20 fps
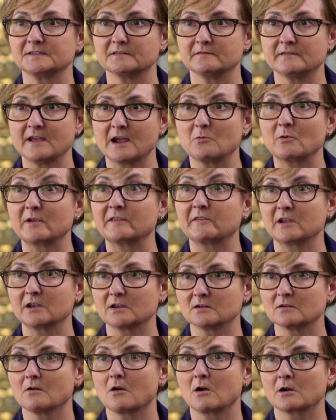that we
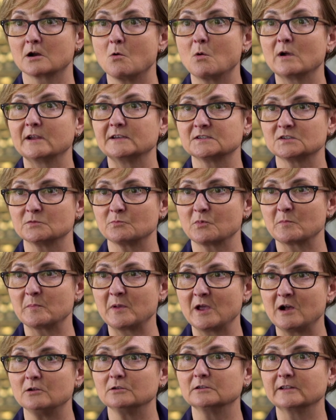think are going to
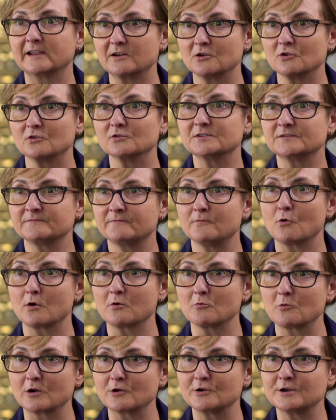propel leaders
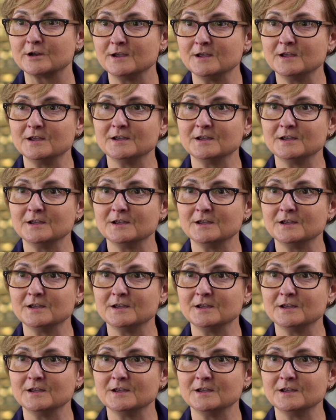forward.